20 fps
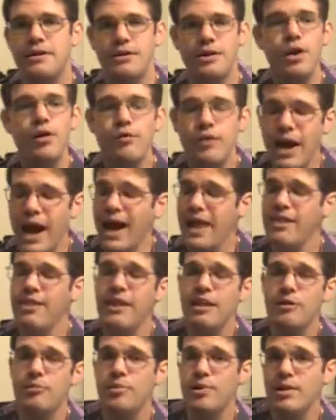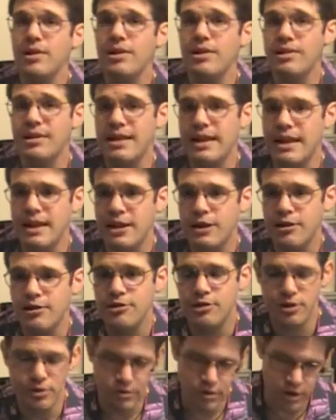You've got the ability
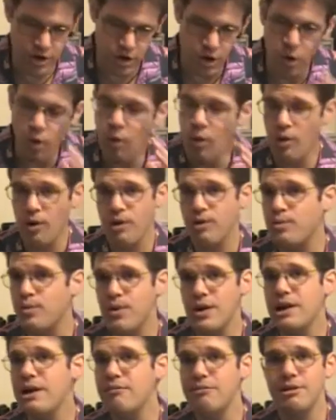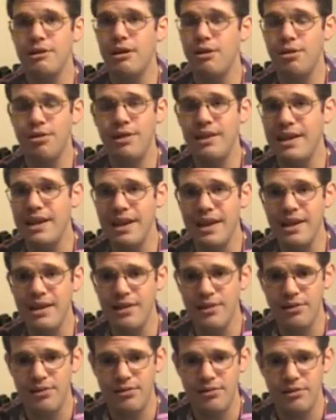to record whatever that thing
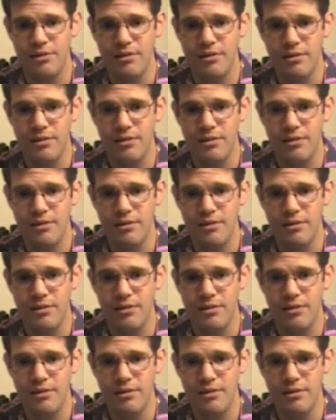is